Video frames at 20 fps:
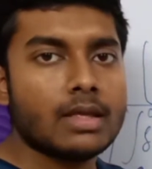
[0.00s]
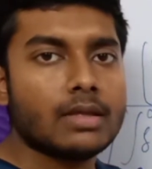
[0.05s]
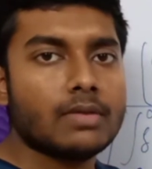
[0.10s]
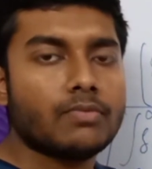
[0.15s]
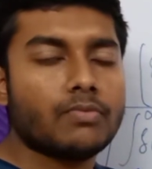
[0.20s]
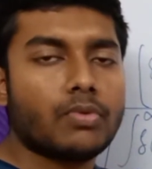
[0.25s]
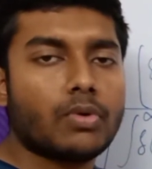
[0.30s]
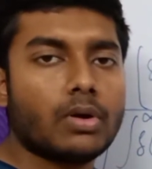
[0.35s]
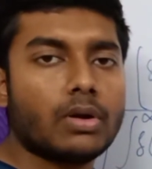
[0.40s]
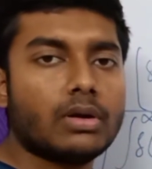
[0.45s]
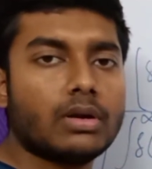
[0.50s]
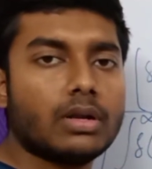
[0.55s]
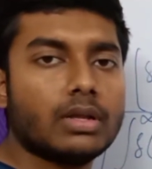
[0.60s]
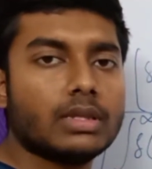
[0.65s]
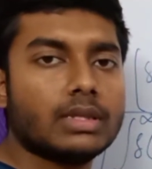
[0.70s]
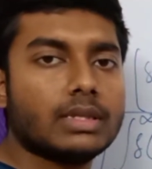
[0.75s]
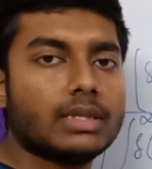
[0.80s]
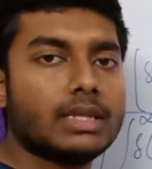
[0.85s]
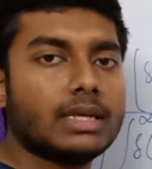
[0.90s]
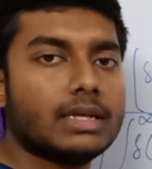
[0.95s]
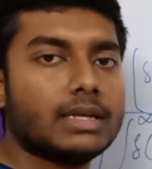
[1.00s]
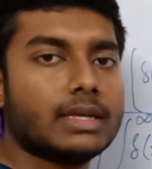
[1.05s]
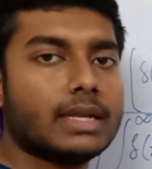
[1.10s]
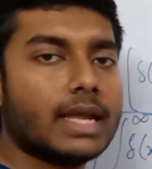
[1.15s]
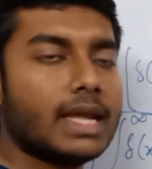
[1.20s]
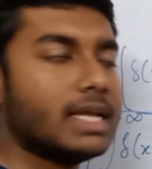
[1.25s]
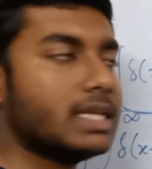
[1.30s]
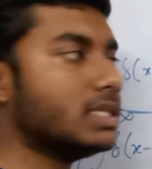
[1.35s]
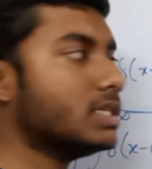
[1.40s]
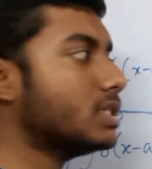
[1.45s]
for the
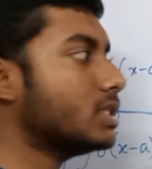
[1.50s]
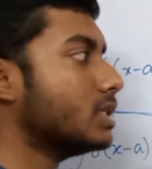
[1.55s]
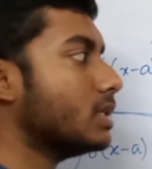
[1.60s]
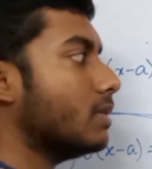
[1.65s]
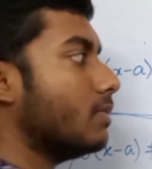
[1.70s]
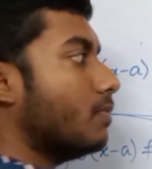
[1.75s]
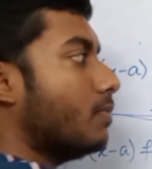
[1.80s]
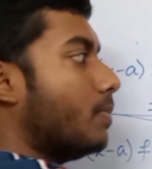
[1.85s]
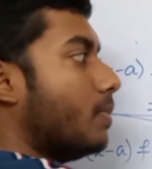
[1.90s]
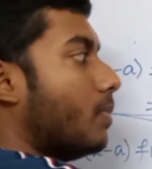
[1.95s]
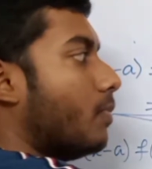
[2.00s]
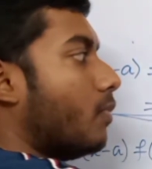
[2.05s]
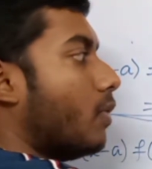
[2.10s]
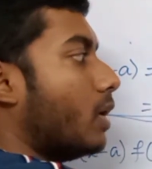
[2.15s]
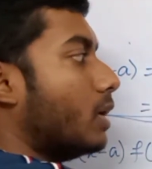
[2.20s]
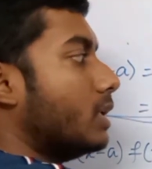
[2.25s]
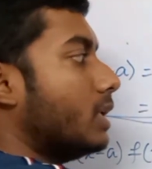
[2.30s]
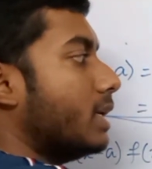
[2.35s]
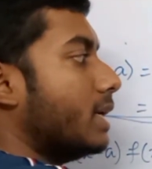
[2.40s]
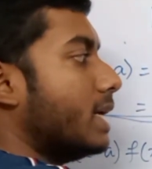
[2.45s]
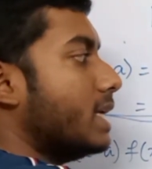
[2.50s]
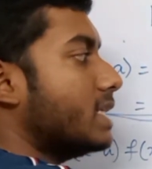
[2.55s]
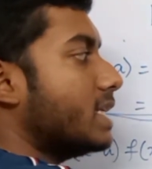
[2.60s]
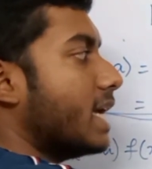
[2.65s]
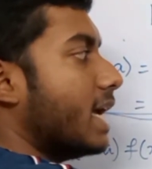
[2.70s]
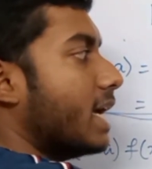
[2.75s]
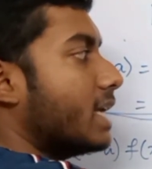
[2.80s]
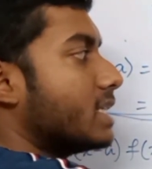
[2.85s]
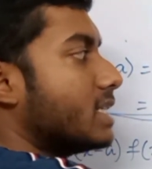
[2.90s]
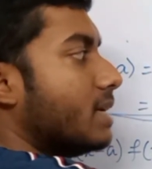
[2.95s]
range
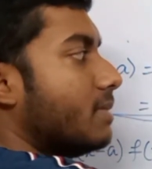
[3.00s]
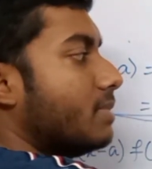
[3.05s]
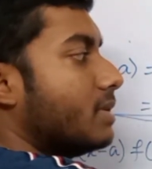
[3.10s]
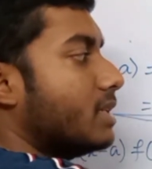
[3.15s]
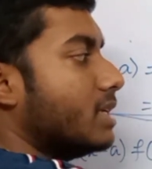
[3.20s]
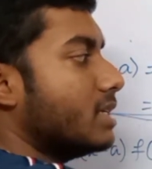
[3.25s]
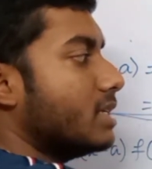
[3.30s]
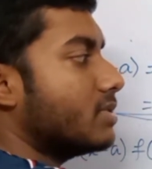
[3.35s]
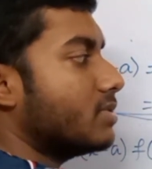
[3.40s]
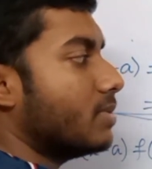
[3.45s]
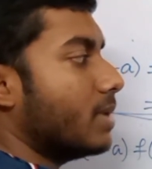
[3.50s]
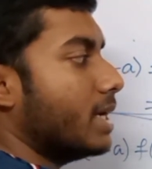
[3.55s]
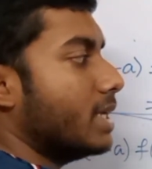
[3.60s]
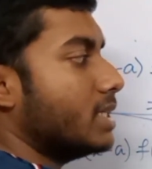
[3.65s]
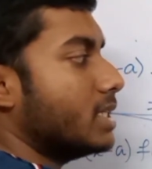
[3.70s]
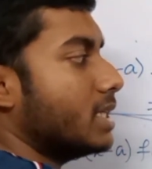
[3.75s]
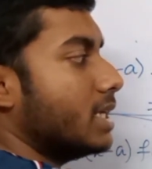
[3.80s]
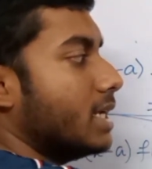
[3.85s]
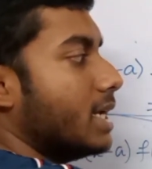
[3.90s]
except this range,